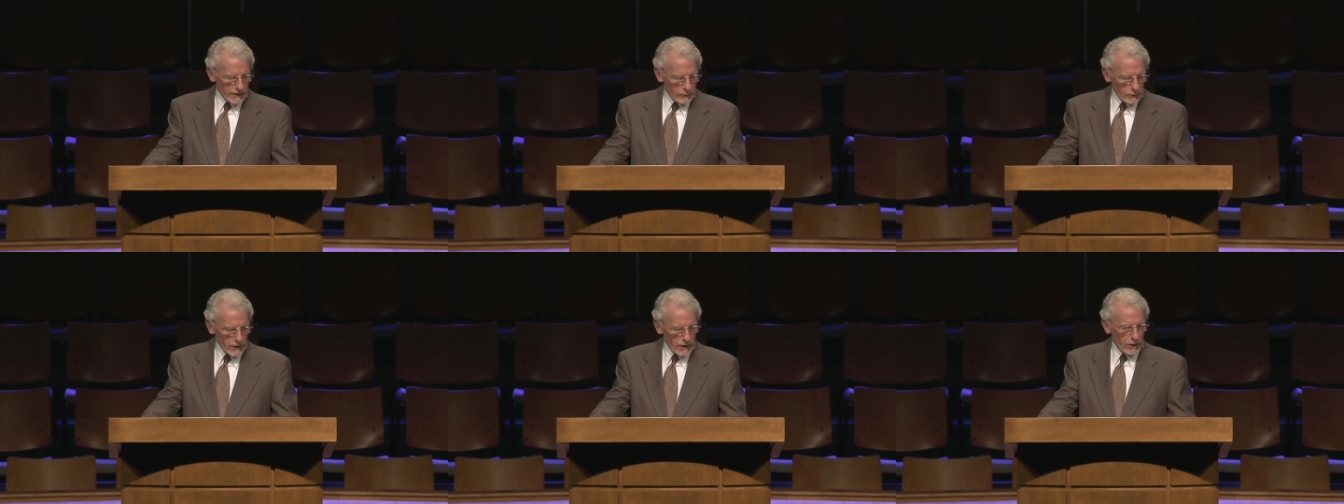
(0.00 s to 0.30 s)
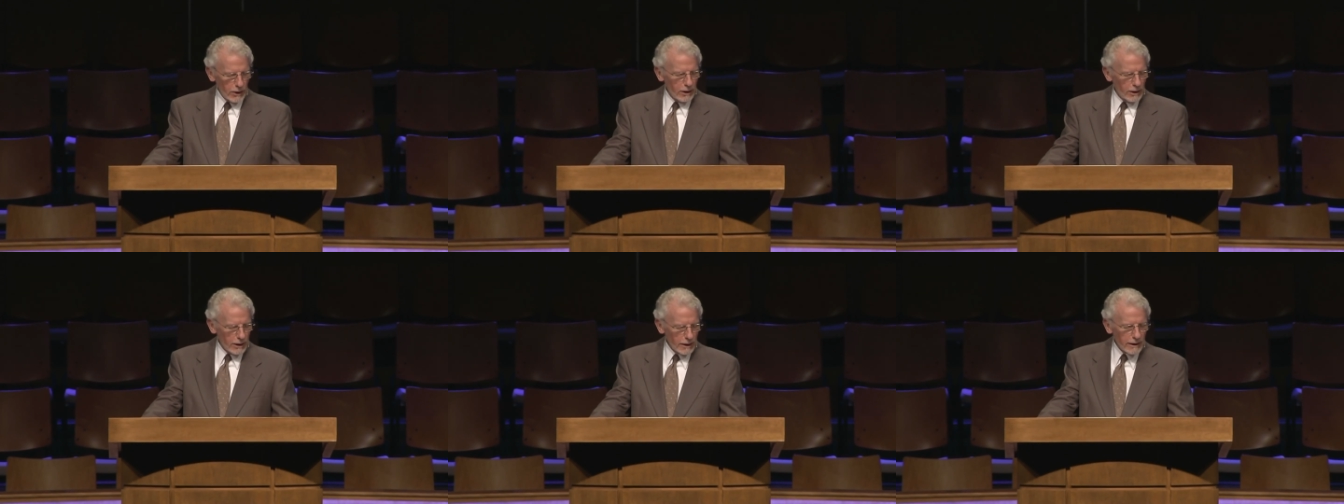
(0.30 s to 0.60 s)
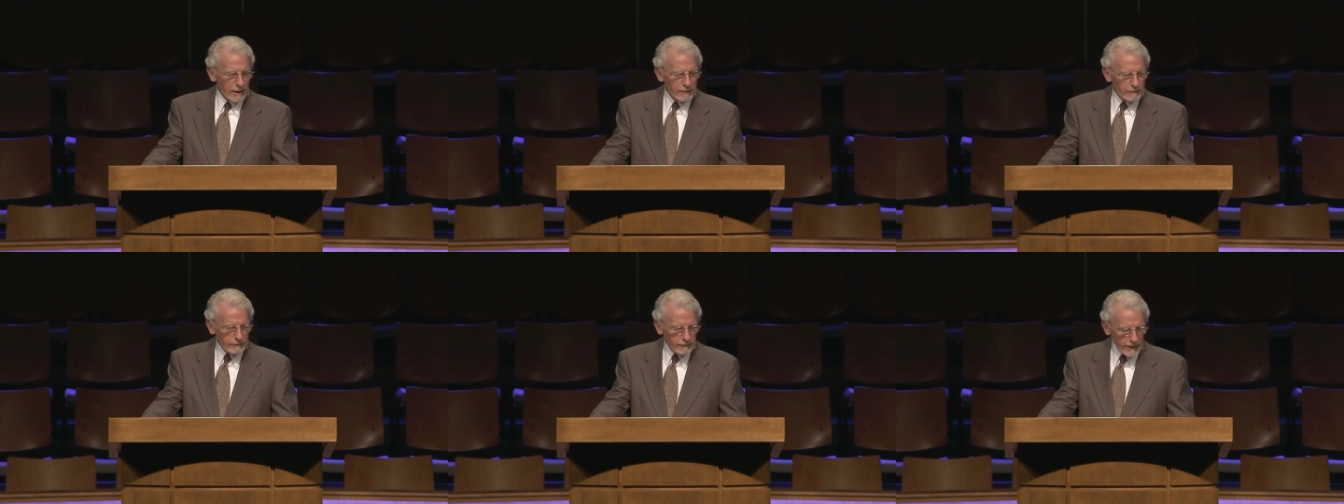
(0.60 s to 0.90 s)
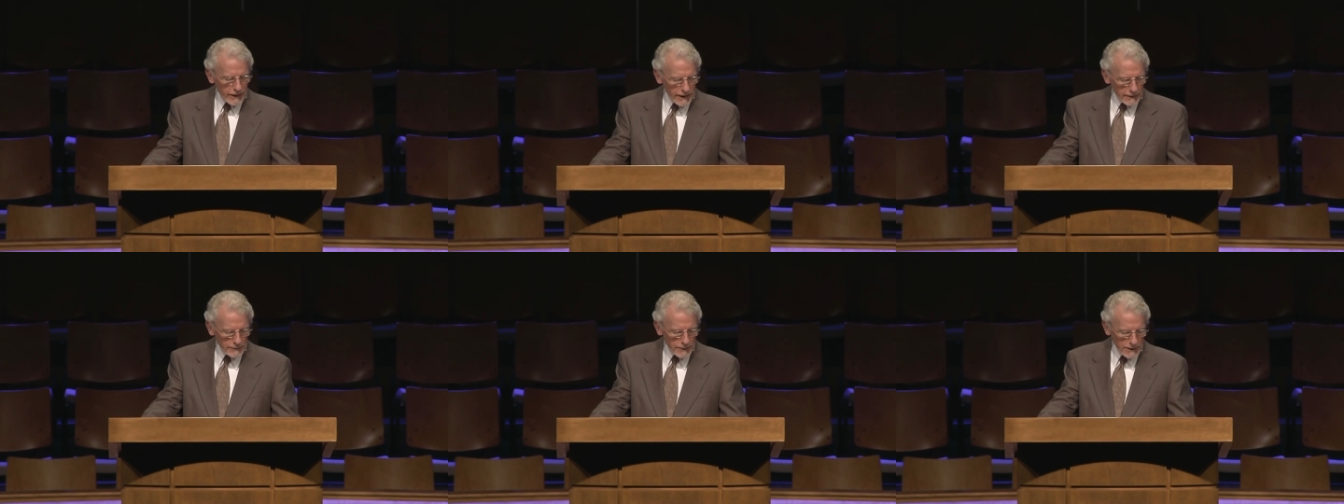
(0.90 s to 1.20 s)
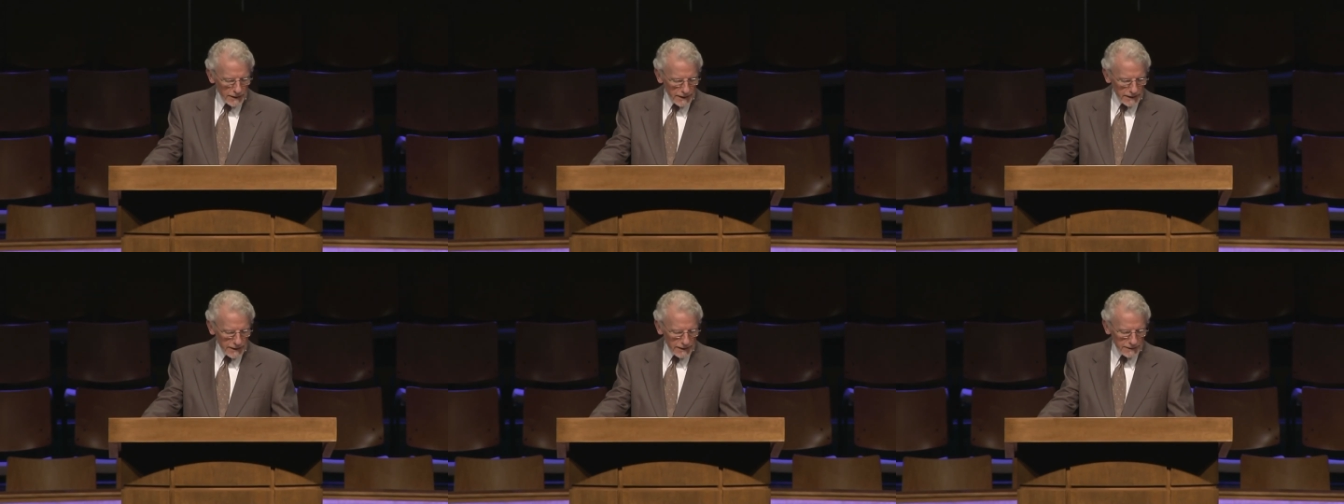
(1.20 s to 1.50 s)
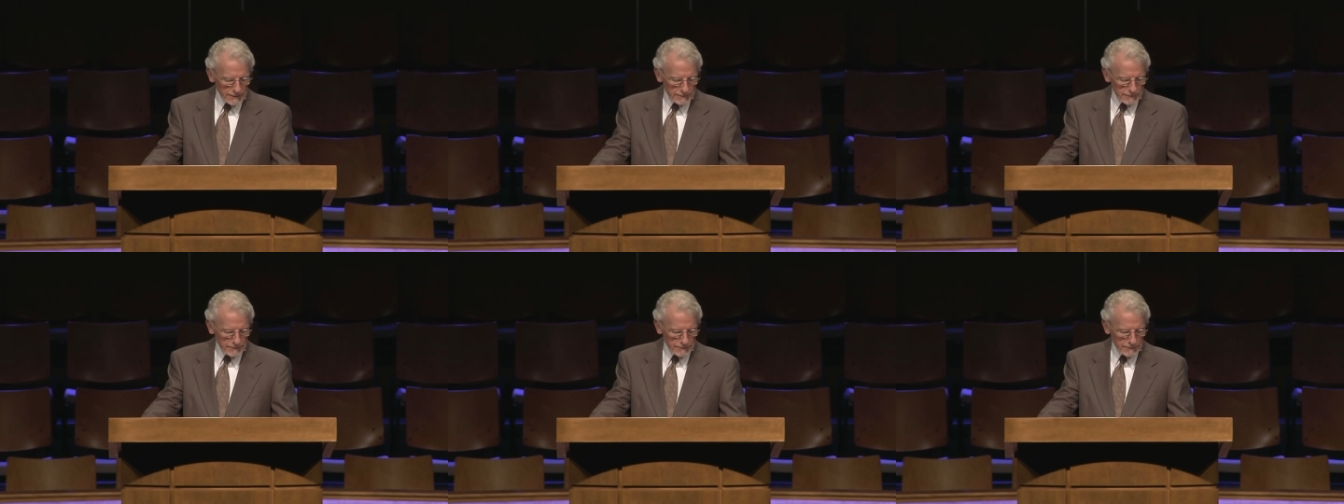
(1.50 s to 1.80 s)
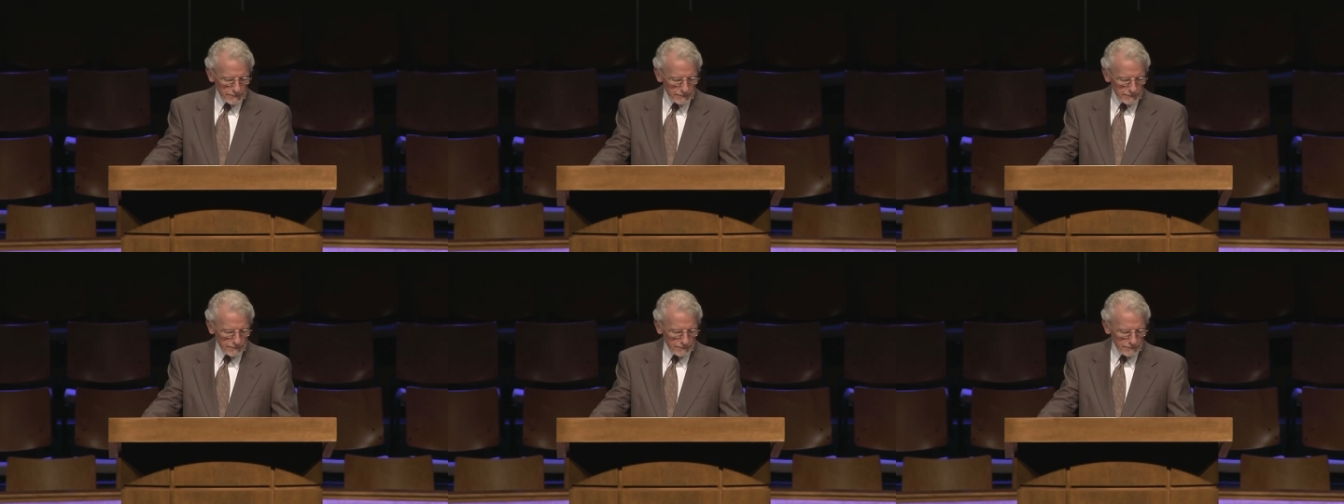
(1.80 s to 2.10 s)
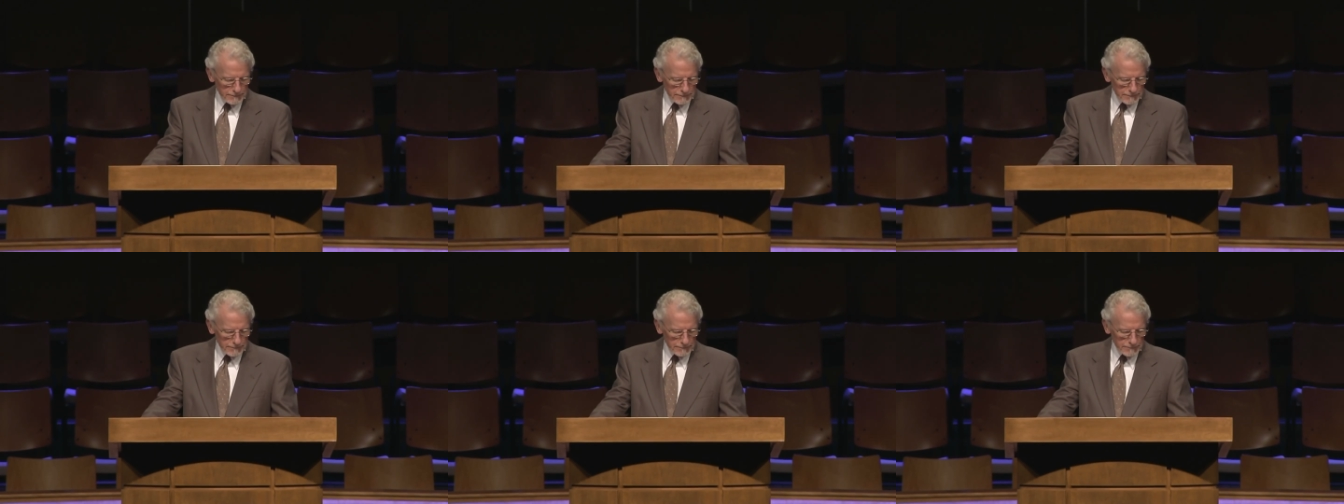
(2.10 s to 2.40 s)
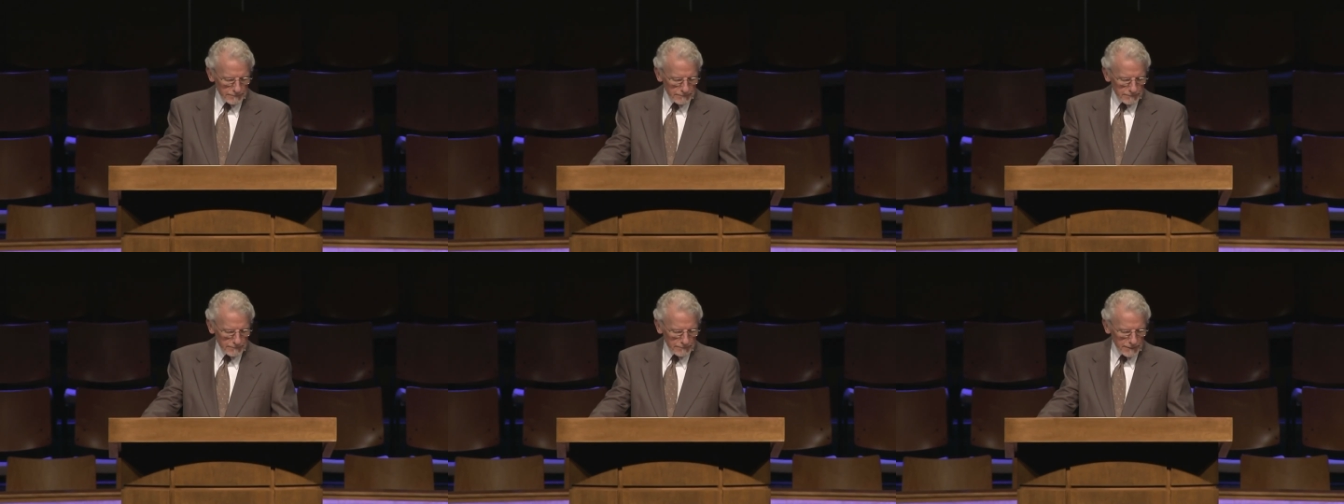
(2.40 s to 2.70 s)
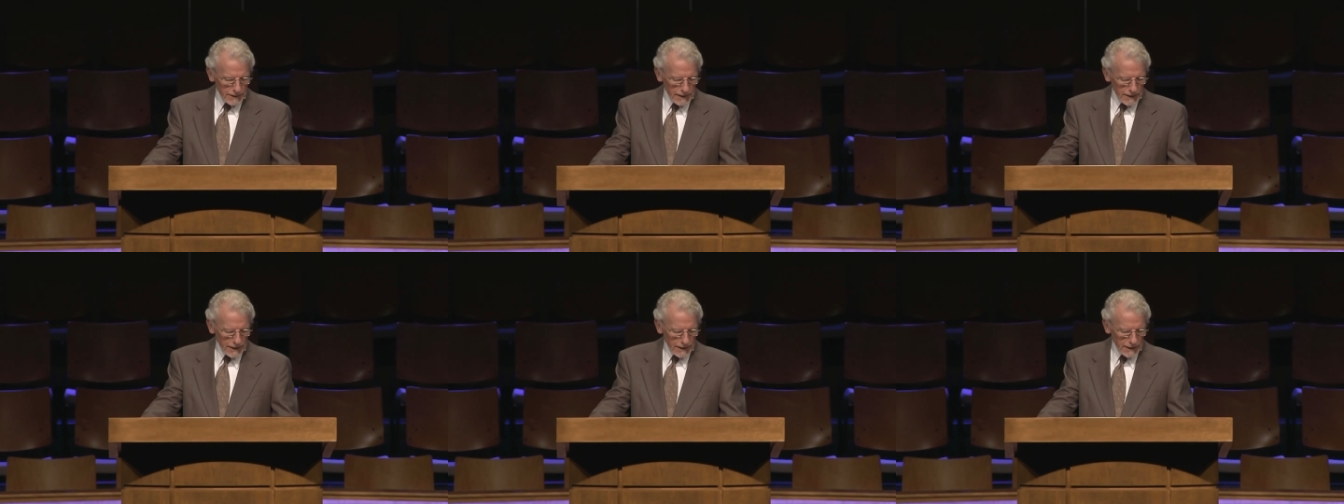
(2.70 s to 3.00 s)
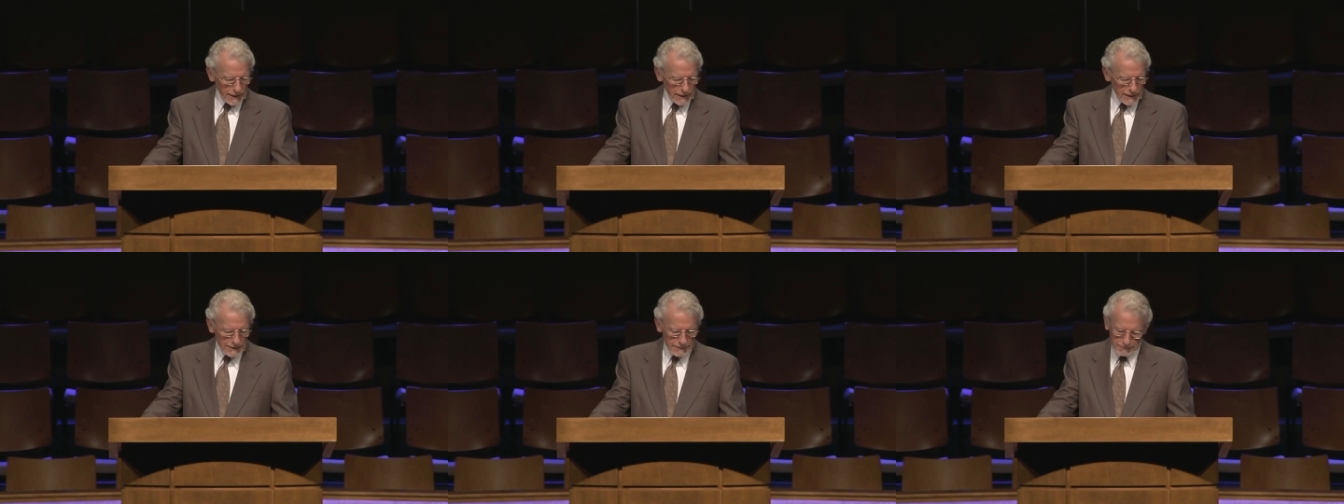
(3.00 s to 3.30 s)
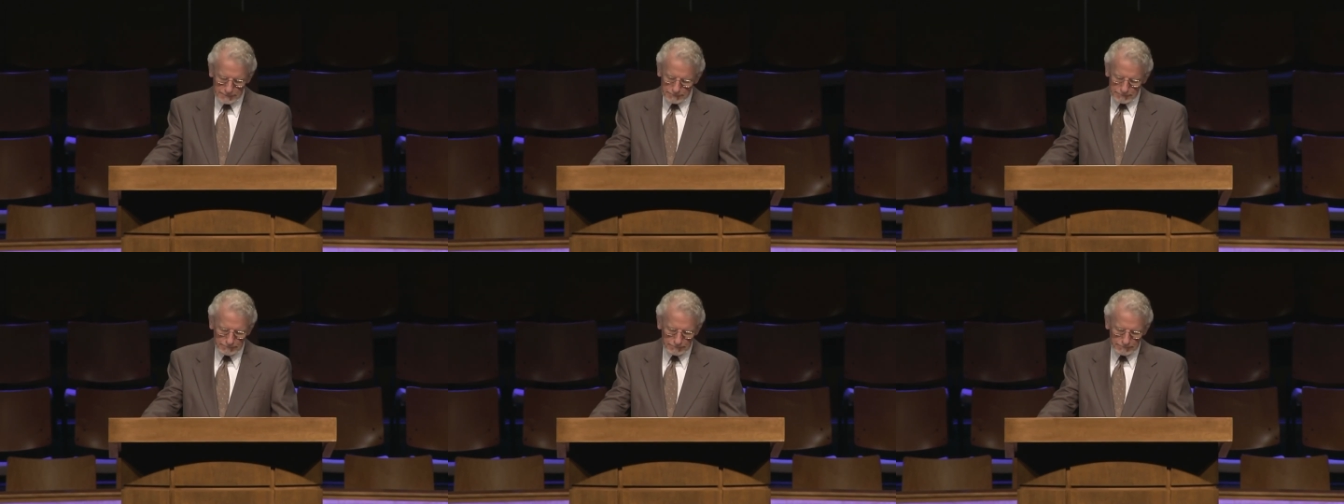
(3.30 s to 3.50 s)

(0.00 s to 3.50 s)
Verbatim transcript: that we are a family. Um,